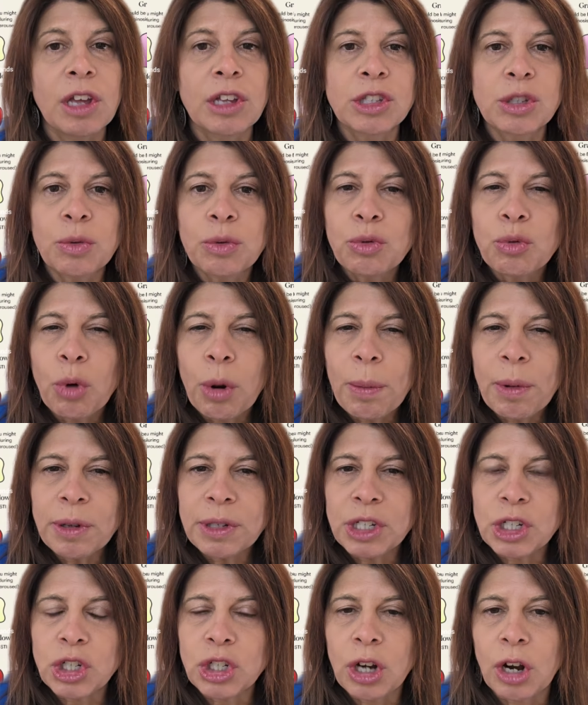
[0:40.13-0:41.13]
So normal
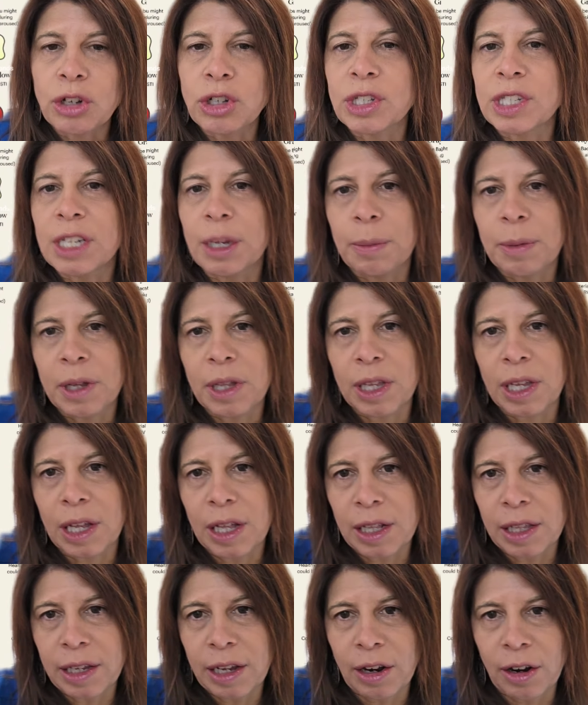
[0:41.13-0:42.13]
discharge is typically
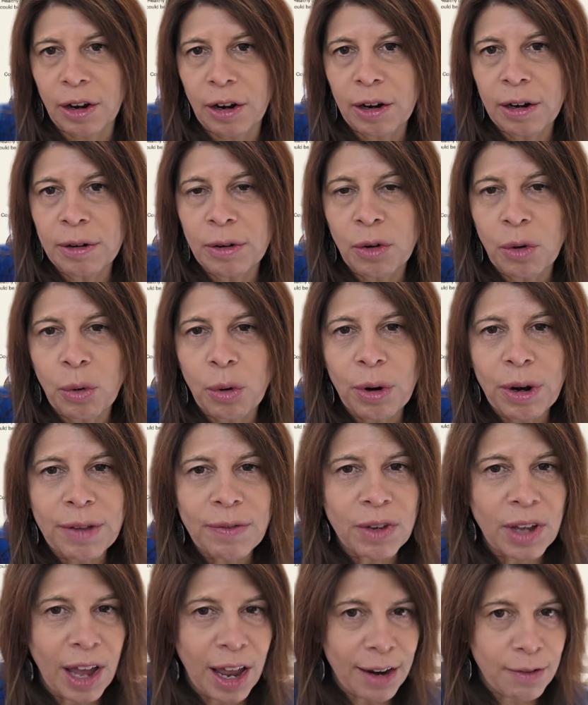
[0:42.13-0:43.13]
clear or
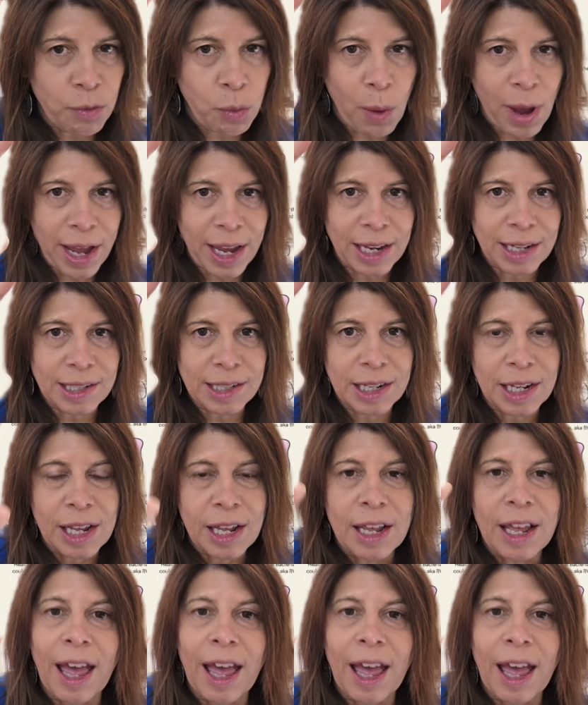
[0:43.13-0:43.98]
even kind of white.